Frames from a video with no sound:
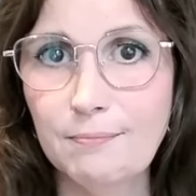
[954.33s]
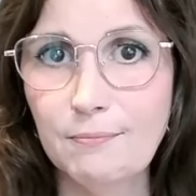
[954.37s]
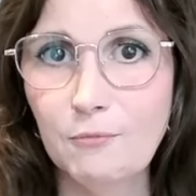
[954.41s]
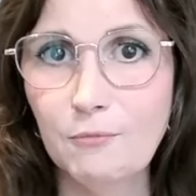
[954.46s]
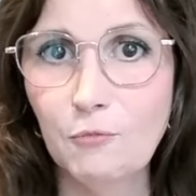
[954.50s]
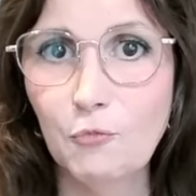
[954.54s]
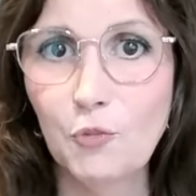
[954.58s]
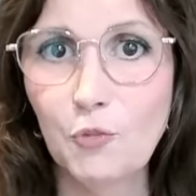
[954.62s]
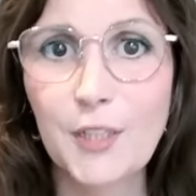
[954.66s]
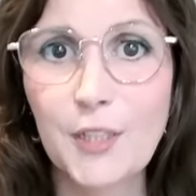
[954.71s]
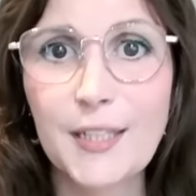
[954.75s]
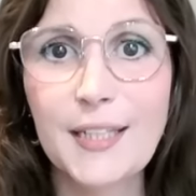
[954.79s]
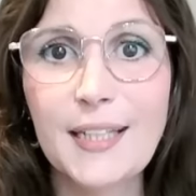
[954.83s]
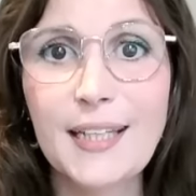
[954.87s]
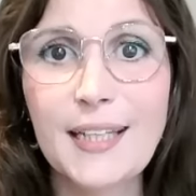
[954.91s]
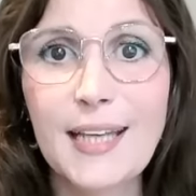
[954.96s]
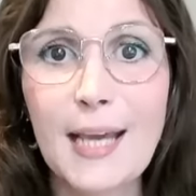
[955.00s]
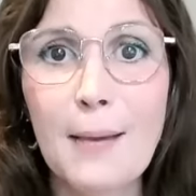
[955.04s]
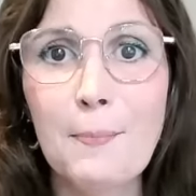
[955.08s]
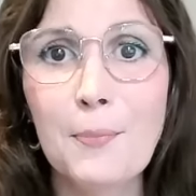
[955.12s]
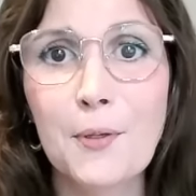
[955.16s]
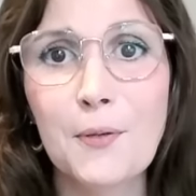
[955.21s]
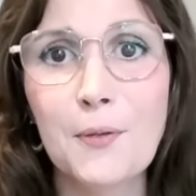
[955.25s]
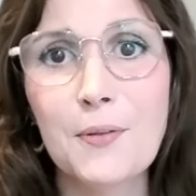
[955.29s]
Working
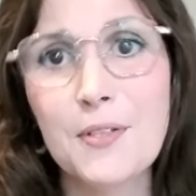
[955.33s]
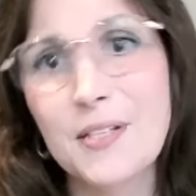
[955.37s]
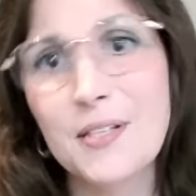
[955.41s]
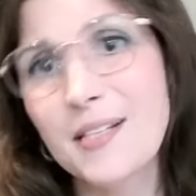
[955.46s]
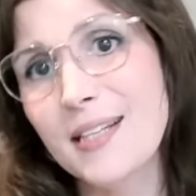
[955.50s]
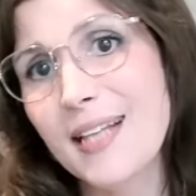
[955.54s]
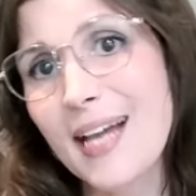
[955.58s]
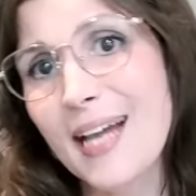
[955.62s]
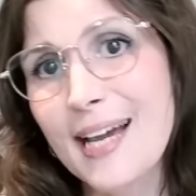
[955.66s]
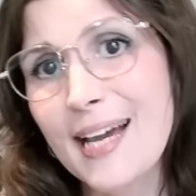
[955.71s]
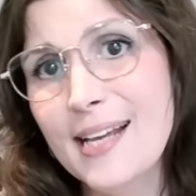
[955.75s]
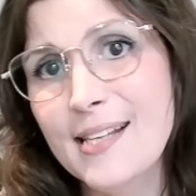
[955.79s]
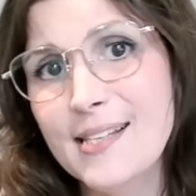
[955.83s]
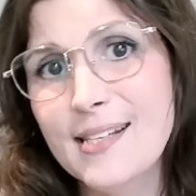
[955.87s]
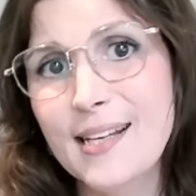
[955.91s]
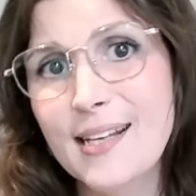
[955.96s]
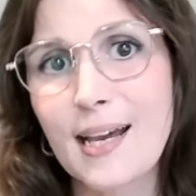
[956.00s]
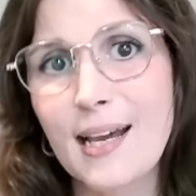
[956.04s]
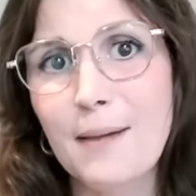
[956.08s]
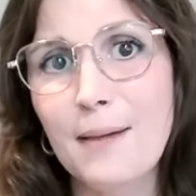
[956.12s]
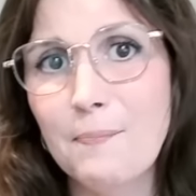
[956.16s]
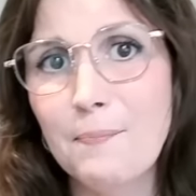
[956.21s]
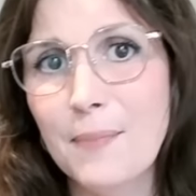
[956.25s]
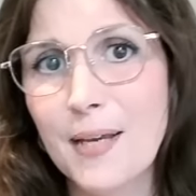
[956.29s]
capital is light,
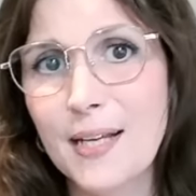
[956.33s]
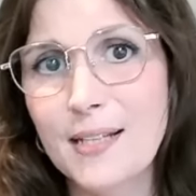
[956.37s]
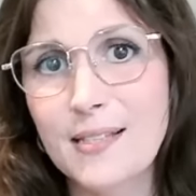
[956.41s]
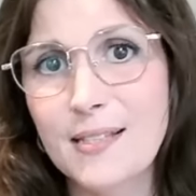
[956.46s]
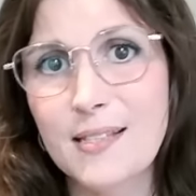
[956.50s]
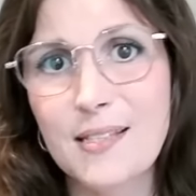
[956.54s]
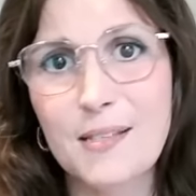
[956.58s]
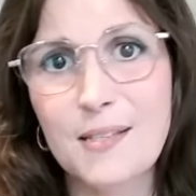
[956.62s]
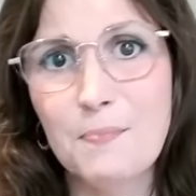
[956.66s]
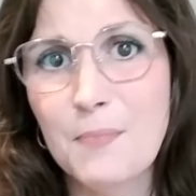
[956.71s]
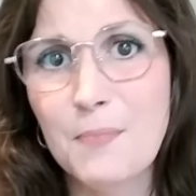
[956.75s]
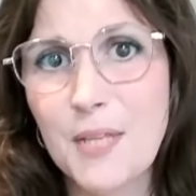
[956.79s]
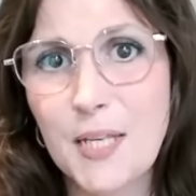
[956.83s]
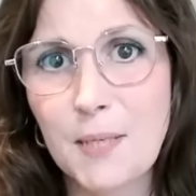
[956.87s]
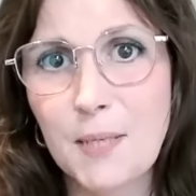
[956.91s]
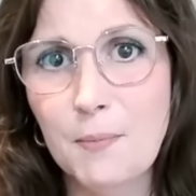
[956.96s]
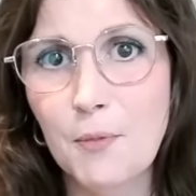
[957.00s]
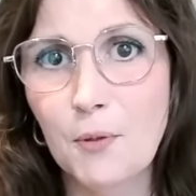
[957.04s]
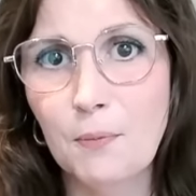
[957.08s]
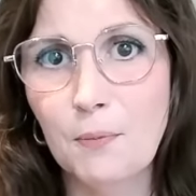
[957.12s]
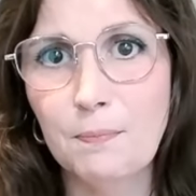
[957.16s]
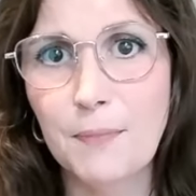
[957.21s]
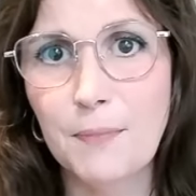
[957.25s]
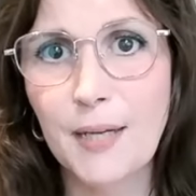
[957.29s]
capex is
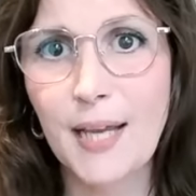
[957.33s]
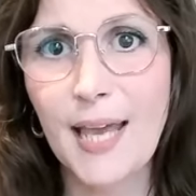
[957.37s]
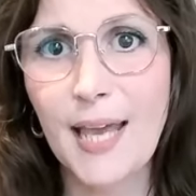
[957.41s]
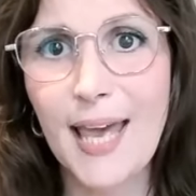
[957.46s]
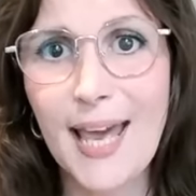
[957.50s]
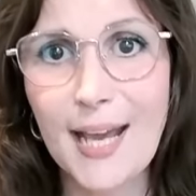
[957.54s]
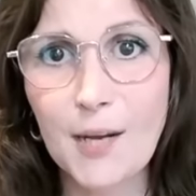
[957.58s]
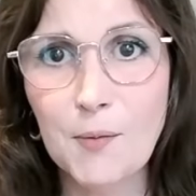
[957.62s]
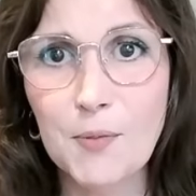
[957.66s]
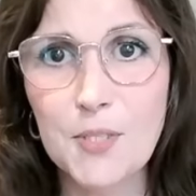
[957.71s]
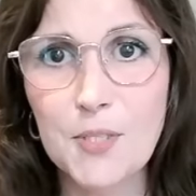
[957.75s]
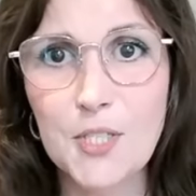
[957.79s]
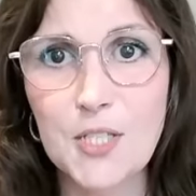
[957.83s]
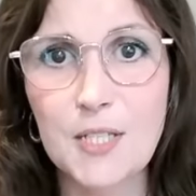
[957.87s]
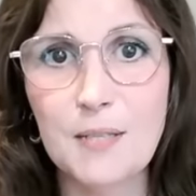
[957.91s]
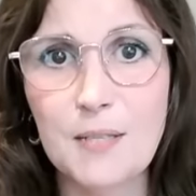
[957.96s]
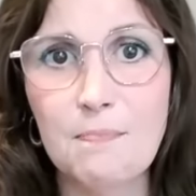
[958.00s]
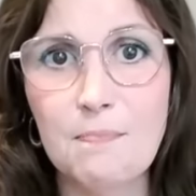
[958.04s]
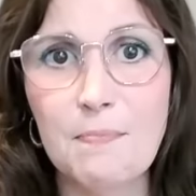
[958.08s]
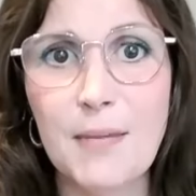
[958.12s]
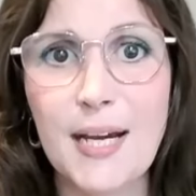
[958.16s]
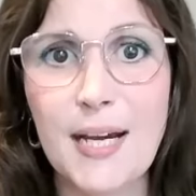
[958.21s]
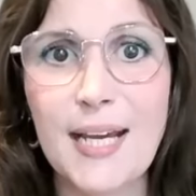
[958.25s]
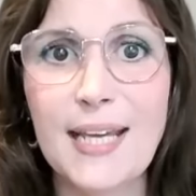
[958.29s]
minimum, but equity
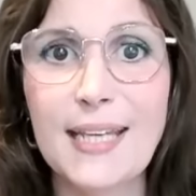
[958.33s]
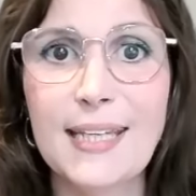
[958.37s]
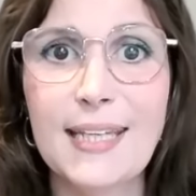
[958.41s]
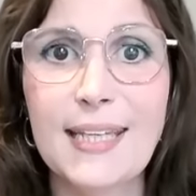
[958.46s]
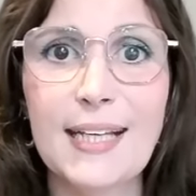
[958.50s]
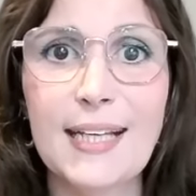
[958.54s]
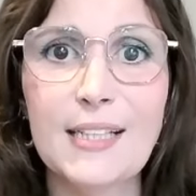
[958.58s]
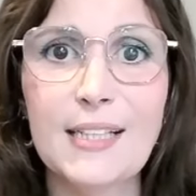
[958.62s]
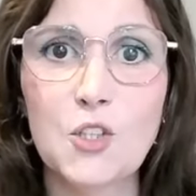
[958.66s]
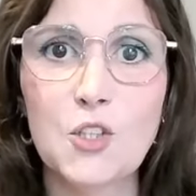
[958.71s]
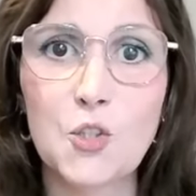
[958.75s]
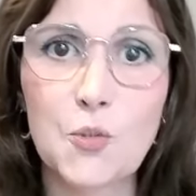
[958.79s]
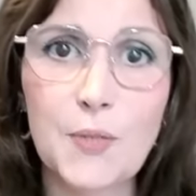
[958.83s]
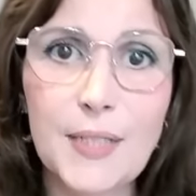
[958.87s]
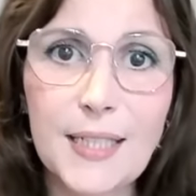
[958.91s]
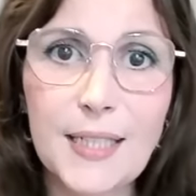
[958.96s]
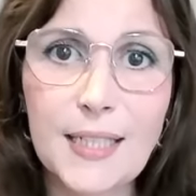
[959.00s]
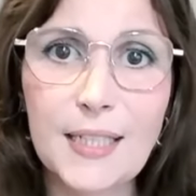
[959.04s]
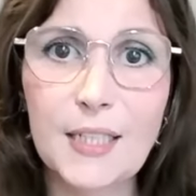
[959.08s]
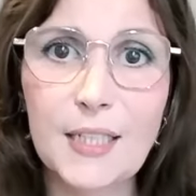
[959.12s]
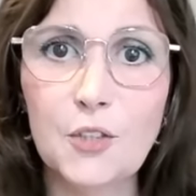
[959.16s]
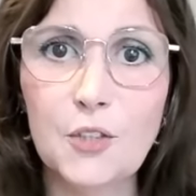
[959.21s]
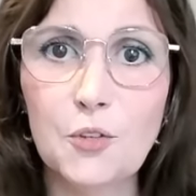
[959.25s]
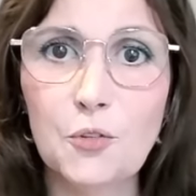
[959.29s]
might get
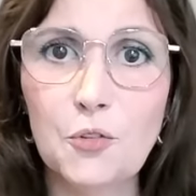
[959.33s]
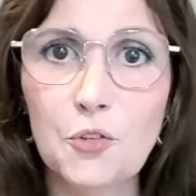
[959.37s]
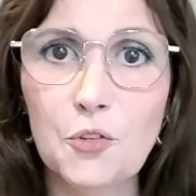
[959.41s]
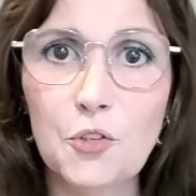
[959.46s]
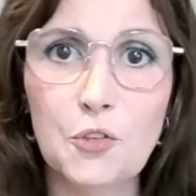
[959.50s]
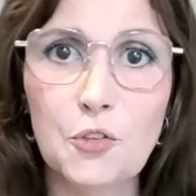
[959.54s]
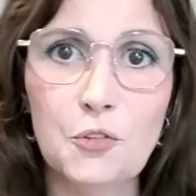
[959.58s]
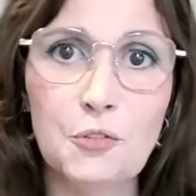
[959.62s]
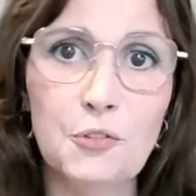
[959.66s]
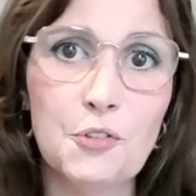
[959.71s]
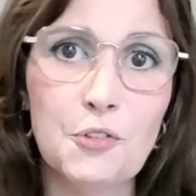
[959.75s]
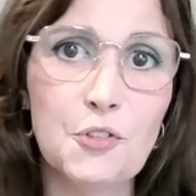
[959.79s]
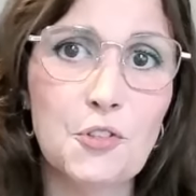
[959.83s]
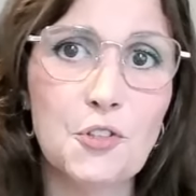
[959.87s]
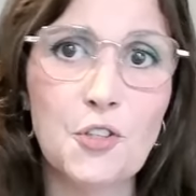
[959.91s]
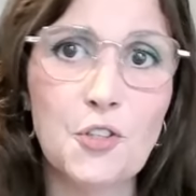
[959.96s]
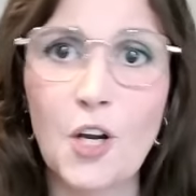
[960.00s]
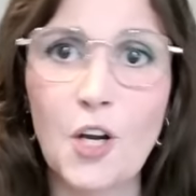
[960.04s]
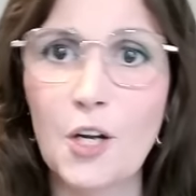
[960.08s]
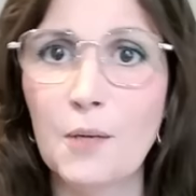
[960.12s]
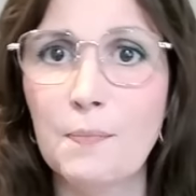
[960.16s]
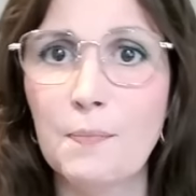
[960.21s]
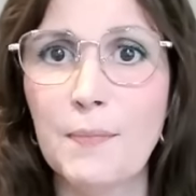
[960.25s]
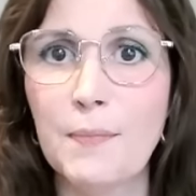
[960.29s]
tricky due to
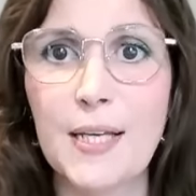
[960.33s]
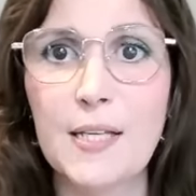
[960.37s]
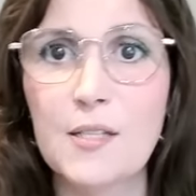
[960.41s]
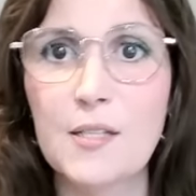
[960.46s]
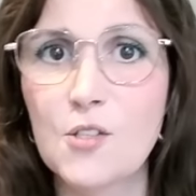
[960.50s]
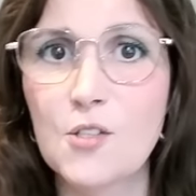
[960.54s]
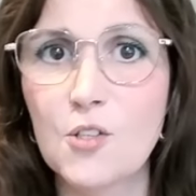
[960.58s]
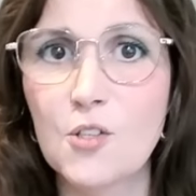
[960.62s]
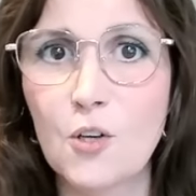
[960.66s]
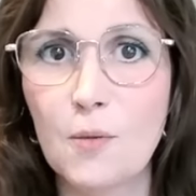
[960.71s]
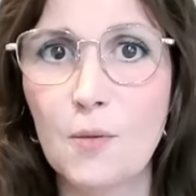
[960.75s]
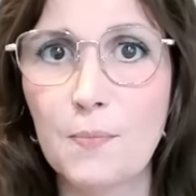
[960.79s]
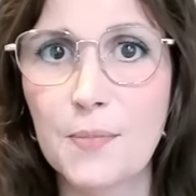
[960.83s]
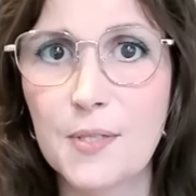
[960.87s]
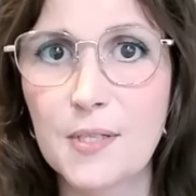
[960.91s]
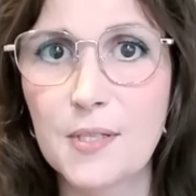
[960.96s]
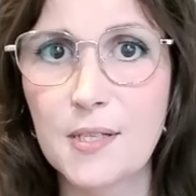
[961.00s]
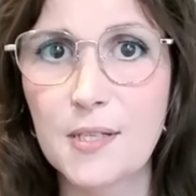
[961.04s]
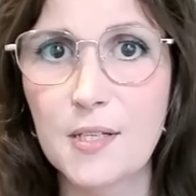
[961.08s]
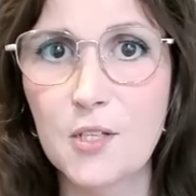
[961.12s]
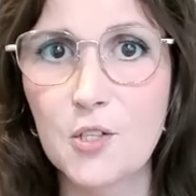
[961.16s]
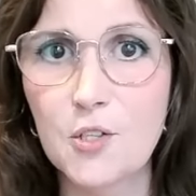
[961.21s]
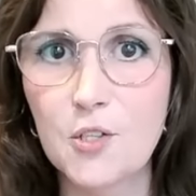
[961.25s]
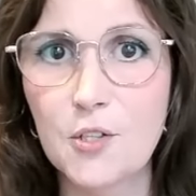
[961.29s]
stock-based
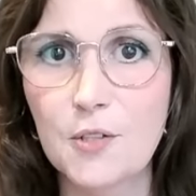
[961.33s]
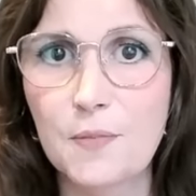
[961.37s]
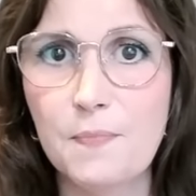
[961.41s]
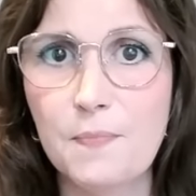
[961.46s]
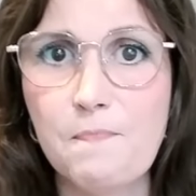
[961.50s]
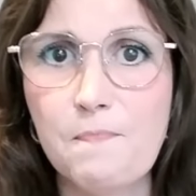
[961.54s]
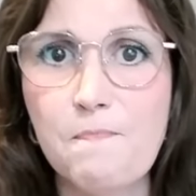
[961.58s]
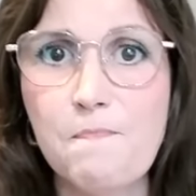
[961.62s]
compensation.